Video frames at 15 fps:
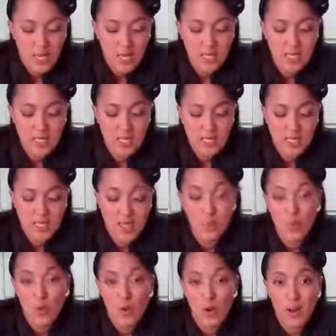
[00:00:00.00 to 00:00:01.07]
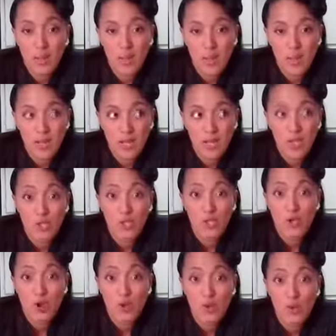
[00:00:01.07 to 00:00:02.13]
is if you want to make
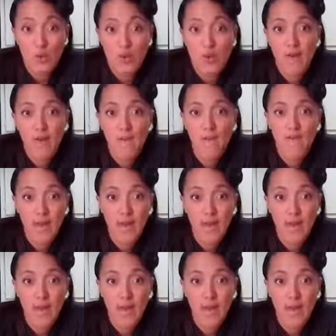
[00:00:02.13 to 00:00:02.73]
your own